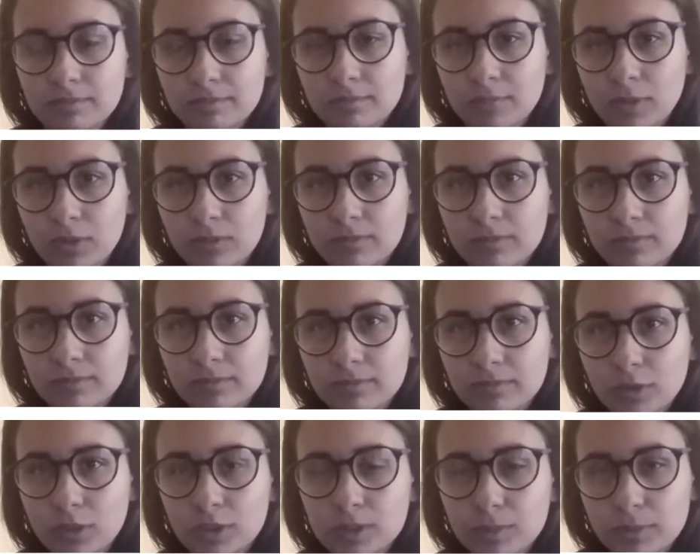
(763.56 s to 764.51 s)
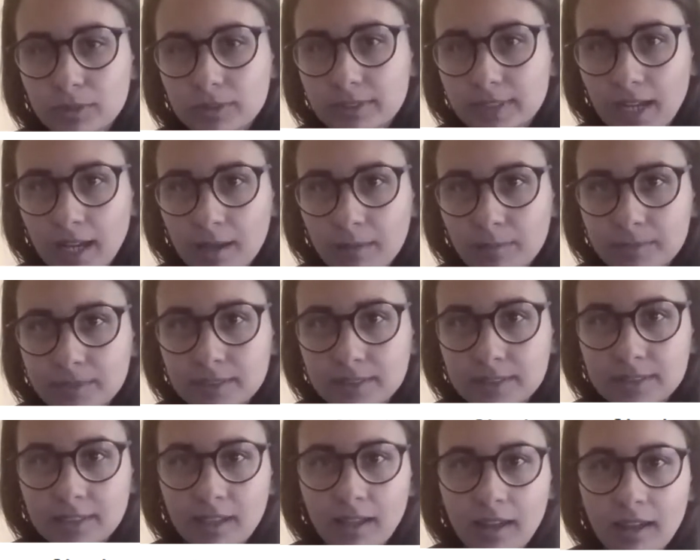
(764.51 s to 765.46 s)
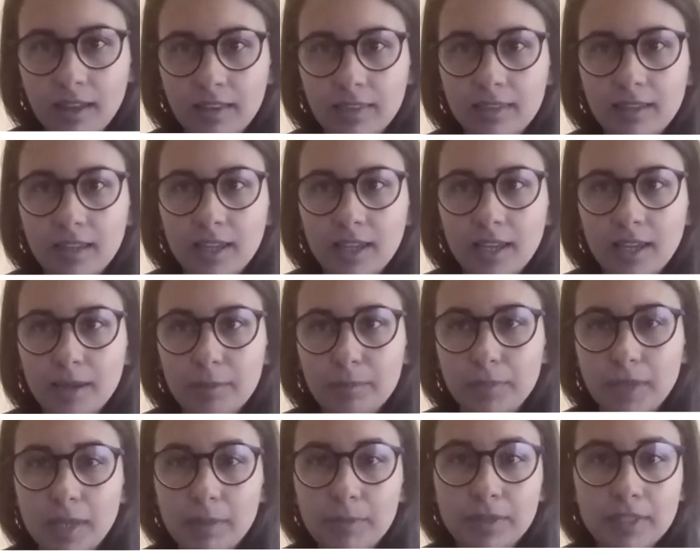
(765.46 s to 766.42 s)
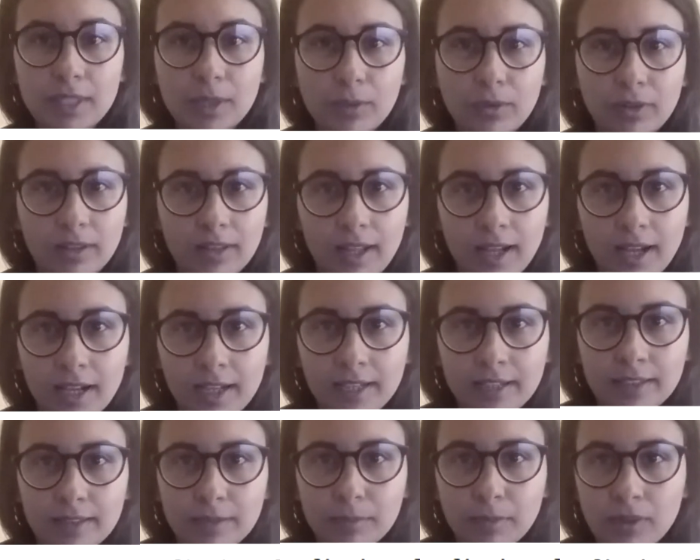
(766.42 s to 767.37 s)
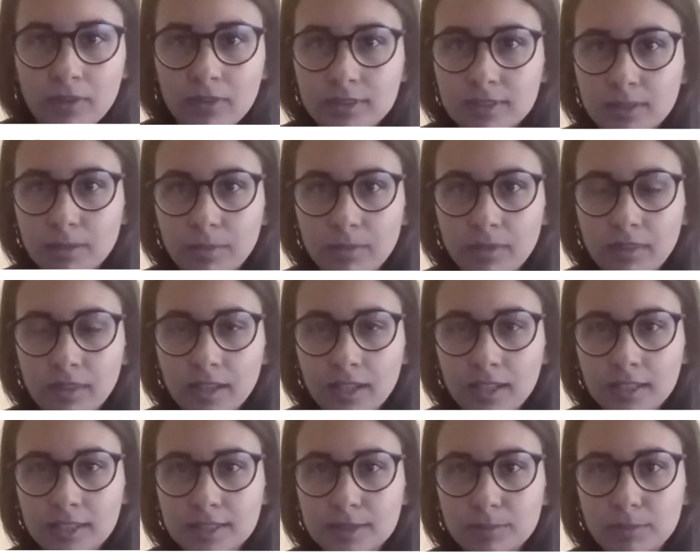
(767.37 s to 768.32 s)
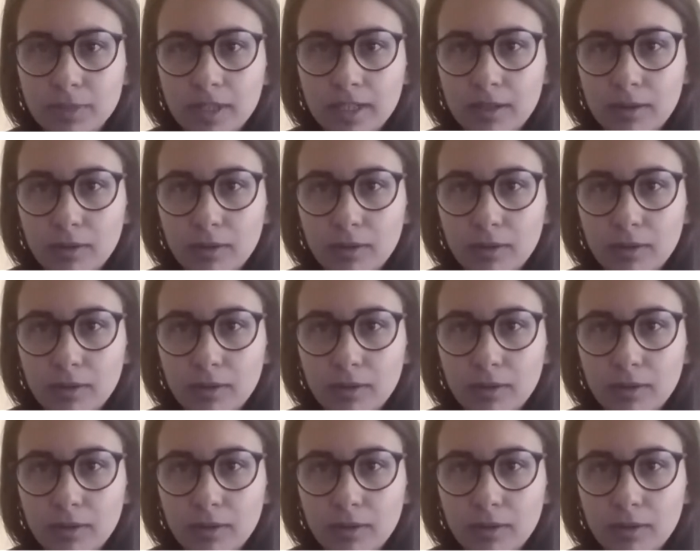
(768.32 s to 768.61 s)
multiple times that maybe they were lying about some things, but